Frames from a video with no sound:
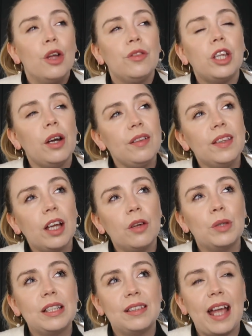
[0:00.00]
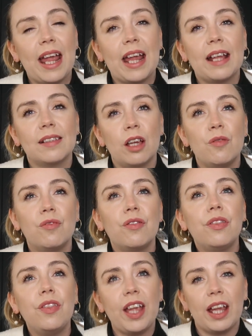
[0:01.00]
The only thing I would say is I
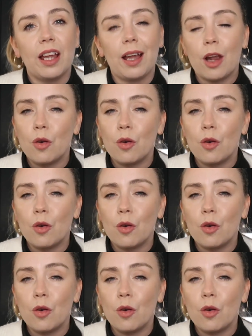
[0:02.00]
think,